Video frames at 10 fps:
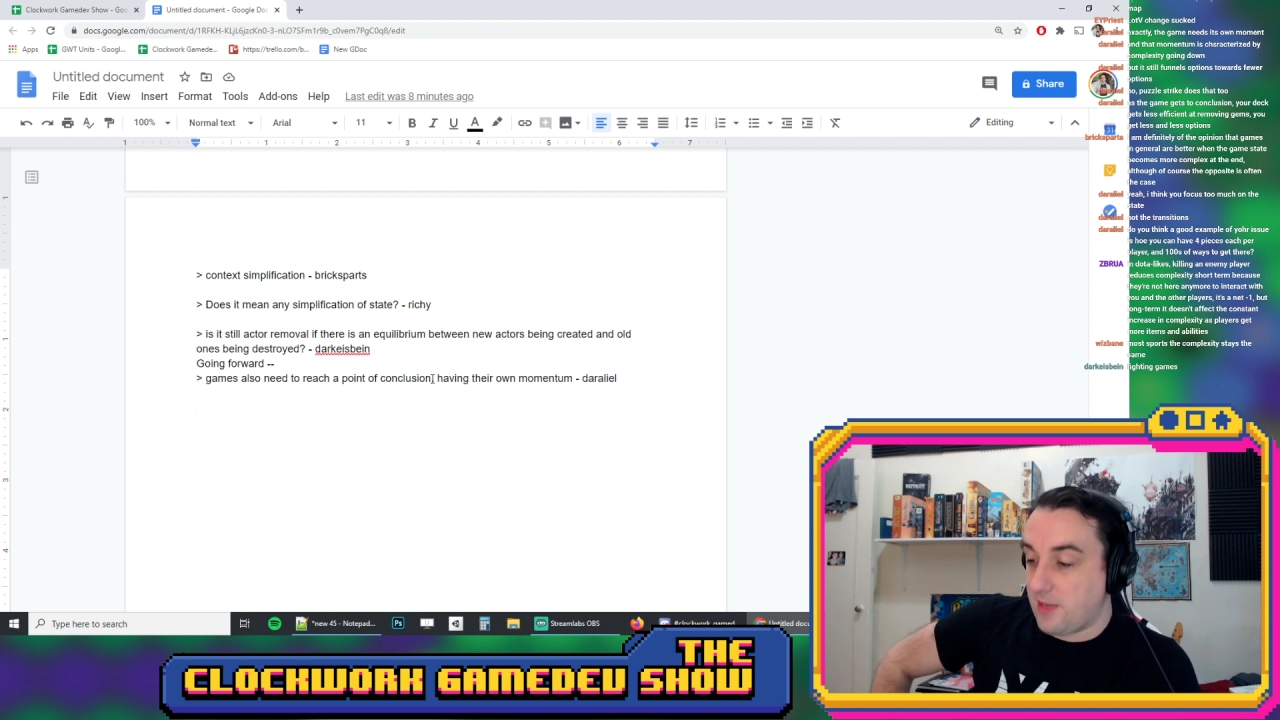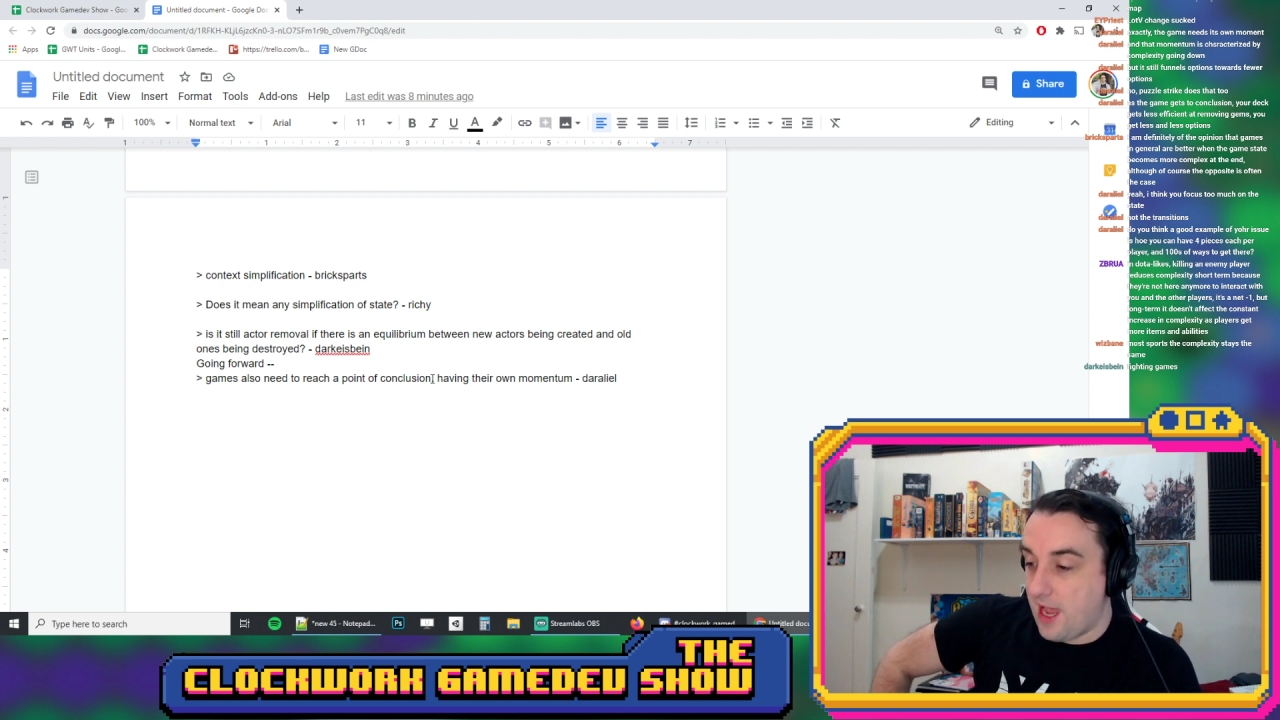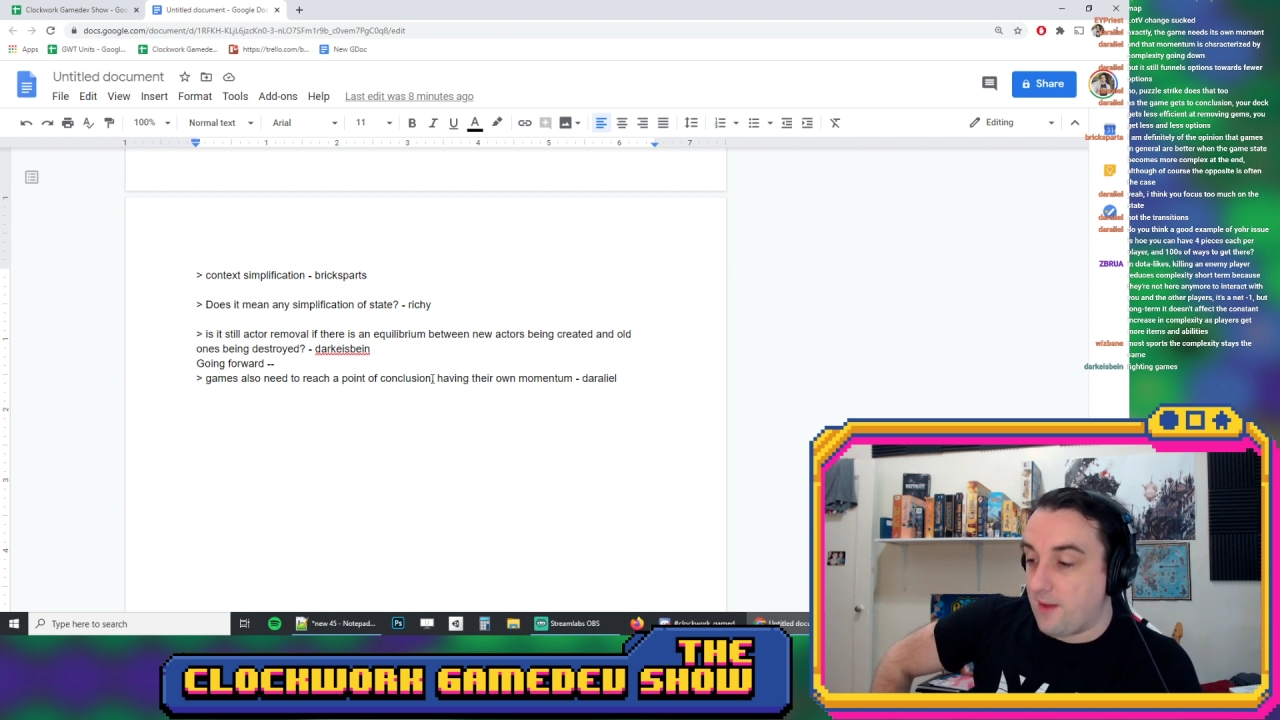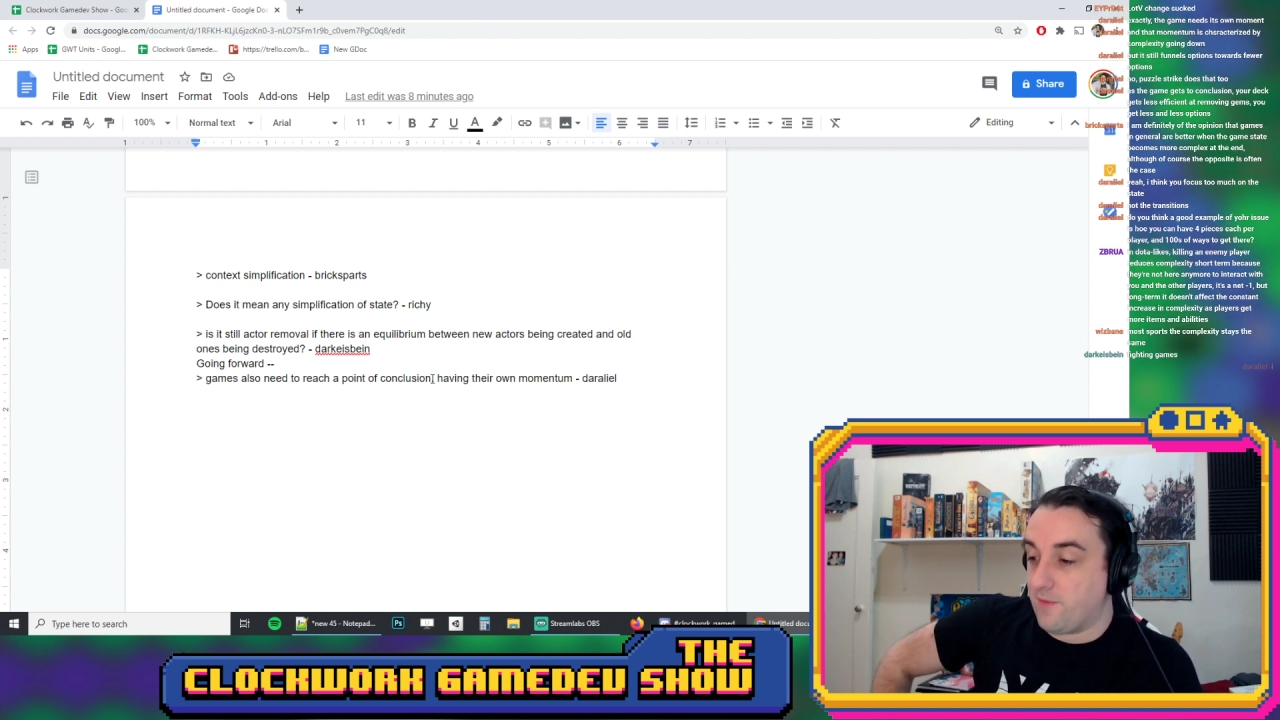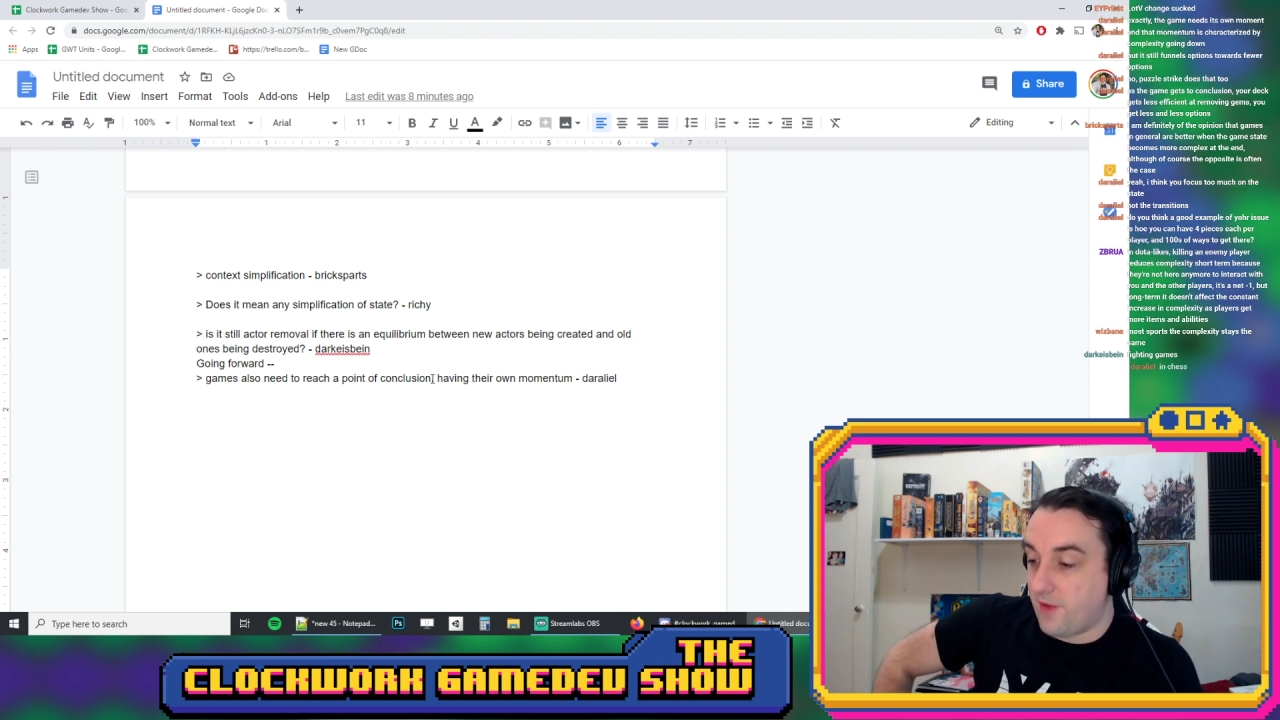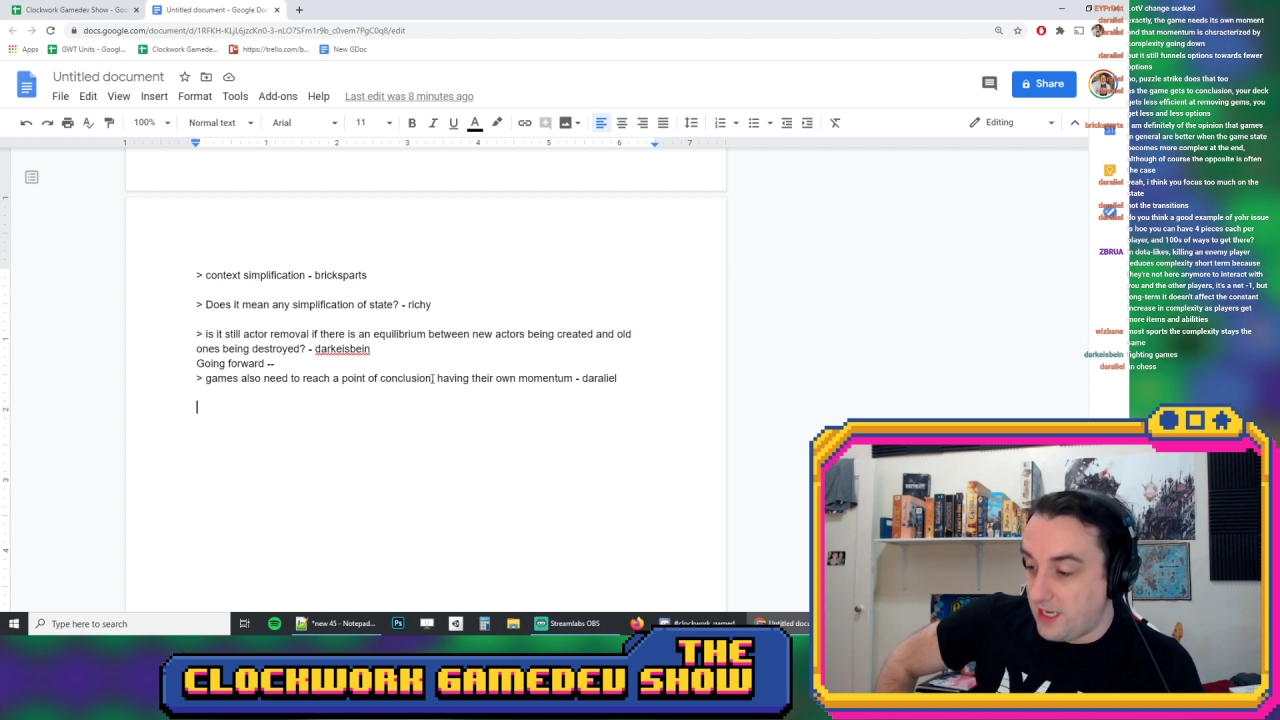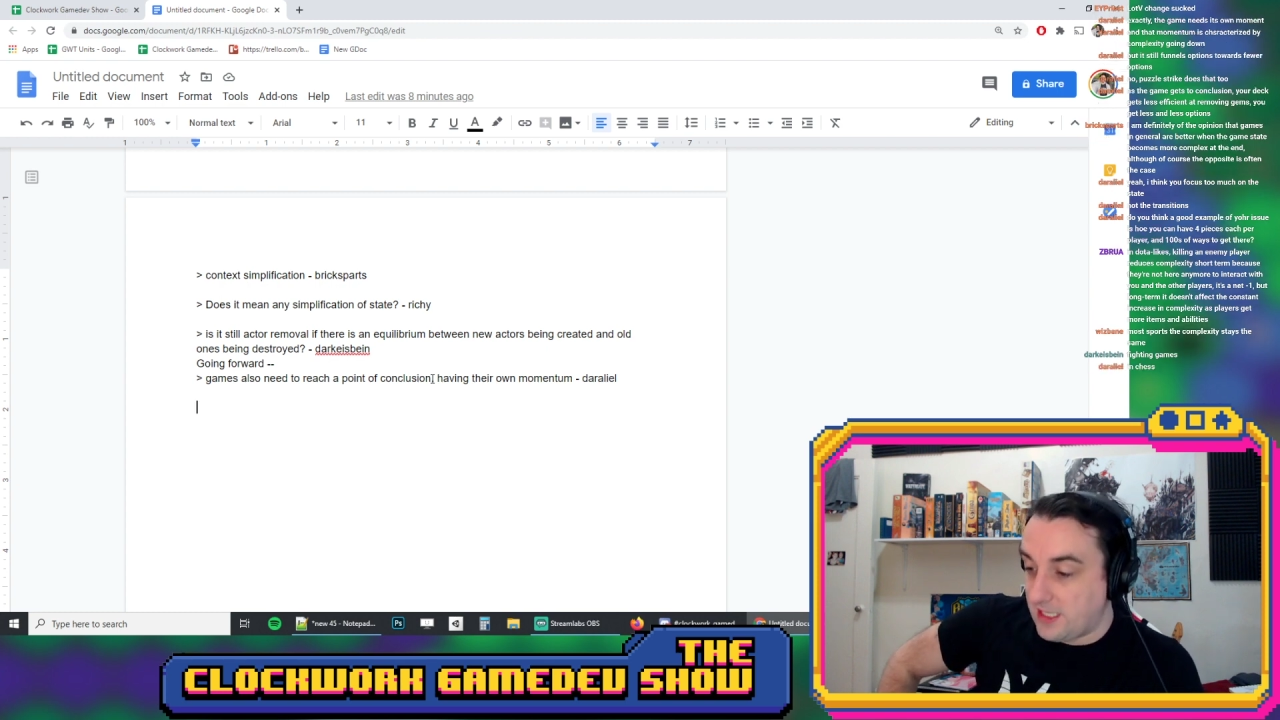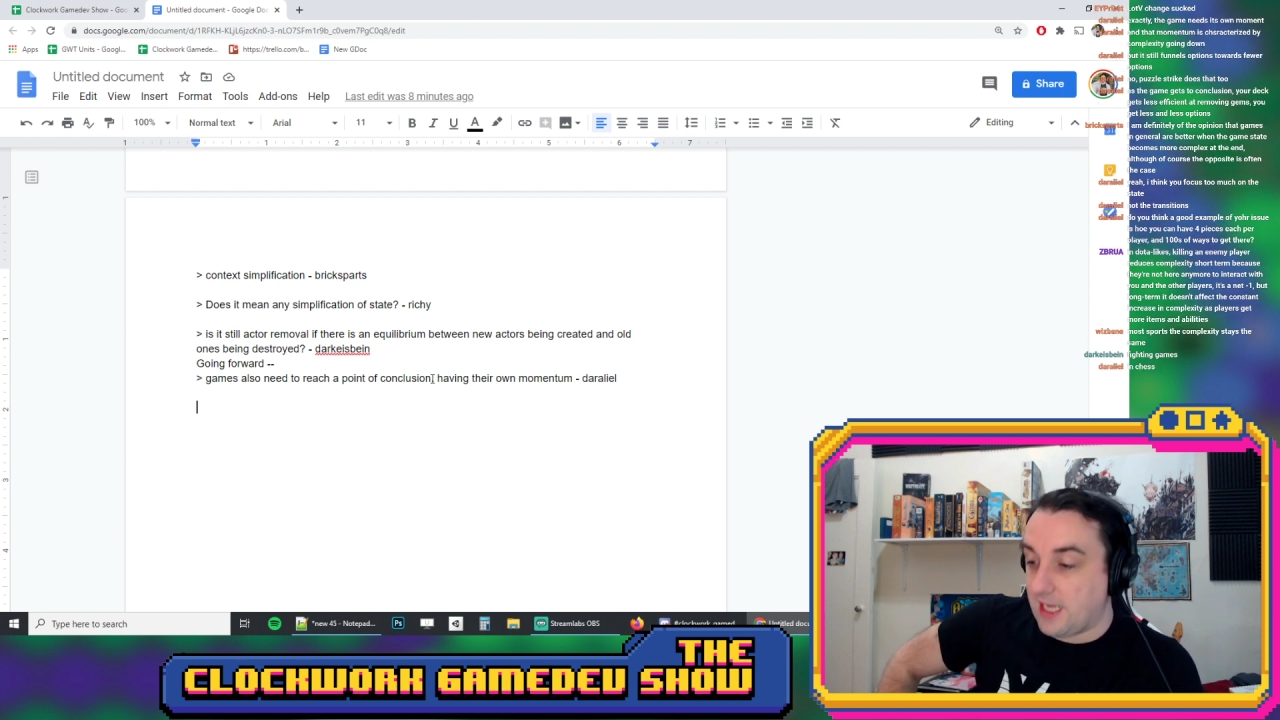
Yeah, fighting